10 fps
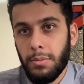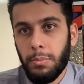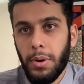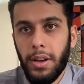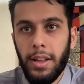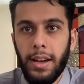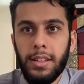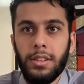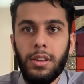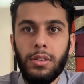But I
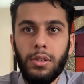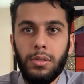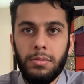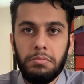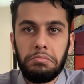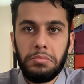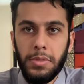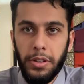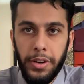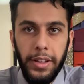thought,
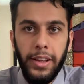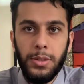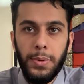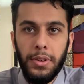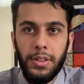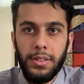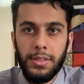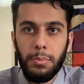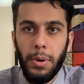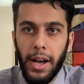learning
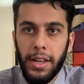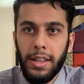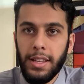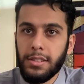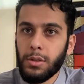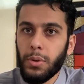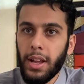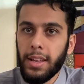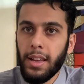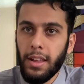experience, buy it, let's see what
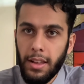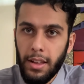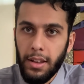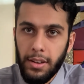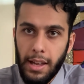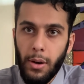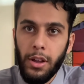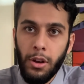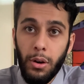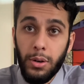I get. And now I
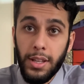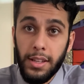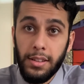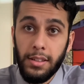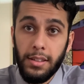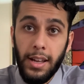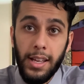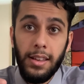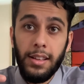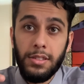know that I
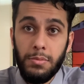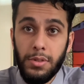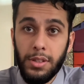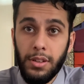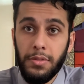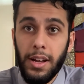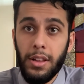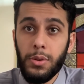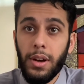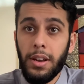can get some really good
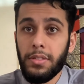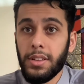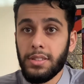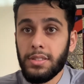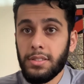value out of this.